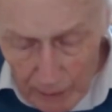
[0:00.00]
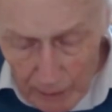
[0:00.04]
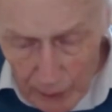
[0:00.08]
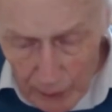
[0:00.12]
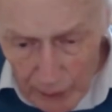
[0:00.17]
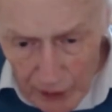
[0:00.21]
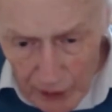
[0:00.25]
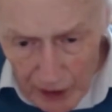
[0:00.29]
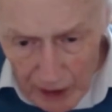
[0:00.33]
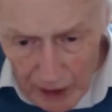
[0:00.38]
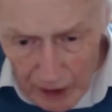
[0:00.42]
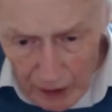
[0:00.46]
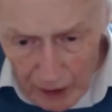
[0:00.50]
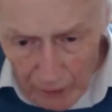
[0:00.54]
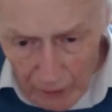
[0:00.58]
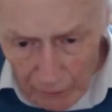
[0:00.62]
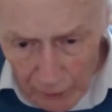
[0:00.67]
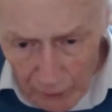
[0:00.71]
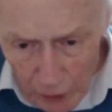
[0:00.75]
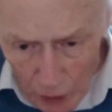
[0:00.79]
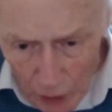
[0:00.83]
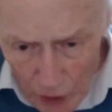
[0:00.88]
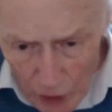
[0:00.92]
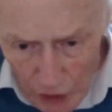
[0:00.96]
The
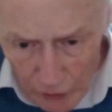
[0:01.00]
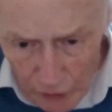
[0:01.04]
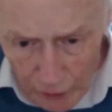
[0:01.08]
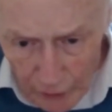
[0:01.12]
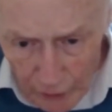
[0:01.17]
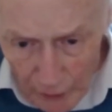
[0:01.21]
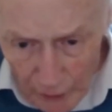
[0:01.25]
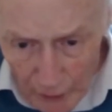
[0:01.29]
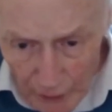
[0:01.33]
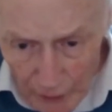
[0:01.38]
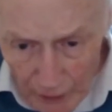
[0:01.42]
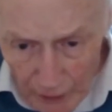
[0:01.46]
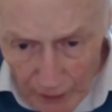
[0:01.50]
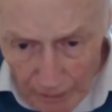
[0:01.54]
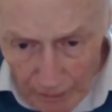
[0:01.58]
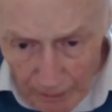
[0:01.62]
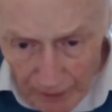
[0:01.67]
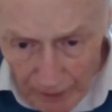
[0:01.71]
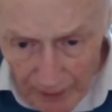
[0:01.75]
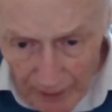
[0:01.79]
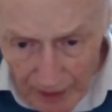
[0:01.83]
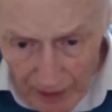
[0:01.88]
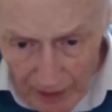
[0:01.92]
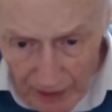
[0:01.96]
philosophy
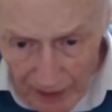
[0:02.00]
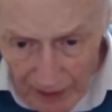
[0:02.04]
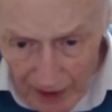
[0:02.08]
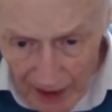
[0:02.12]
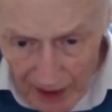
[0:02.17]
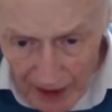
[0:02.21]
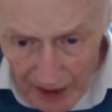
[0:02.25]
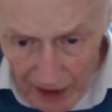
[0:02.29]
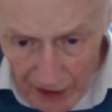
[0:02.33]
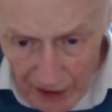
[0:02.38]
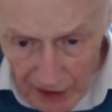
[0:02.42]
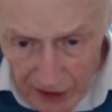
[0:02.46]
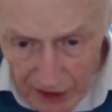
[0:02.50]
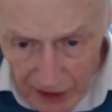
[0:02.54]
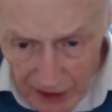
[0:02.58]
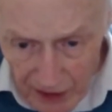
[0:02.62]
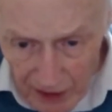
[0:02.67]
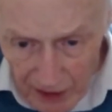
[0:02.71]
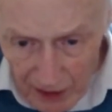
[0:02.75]
that